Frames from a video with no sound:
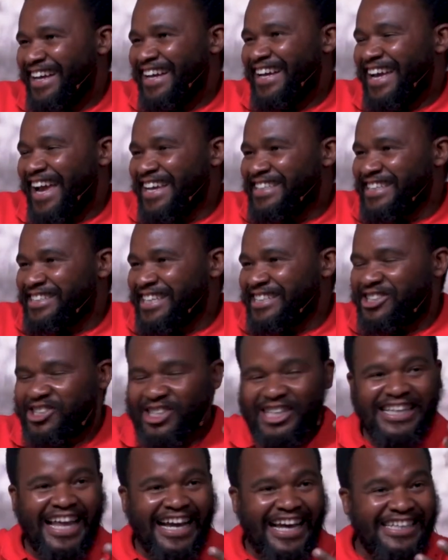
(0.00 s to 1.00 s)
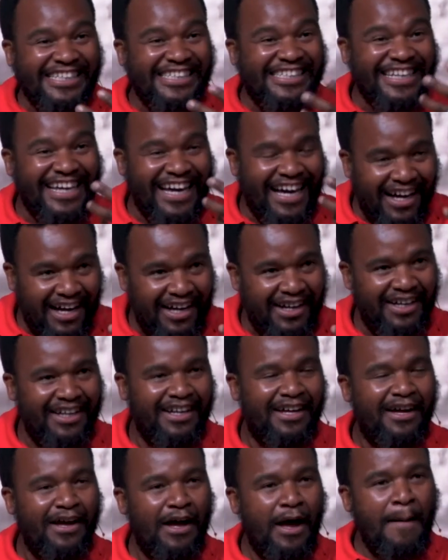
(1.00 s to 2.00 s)
He says it's just like a deer
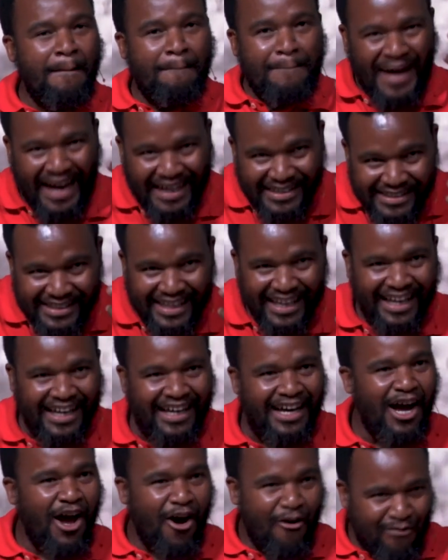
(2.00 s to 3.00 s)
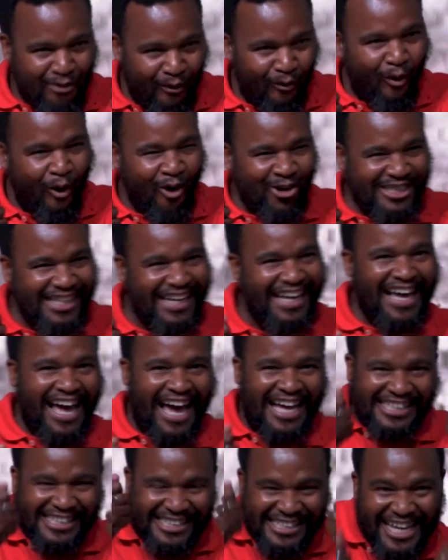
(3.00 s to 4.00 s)
panting for water,
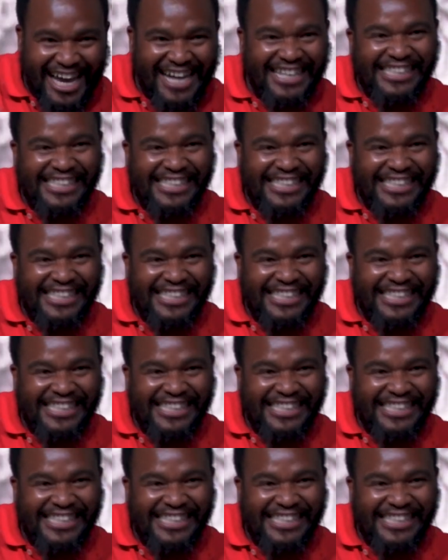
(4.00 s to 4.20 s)
a deer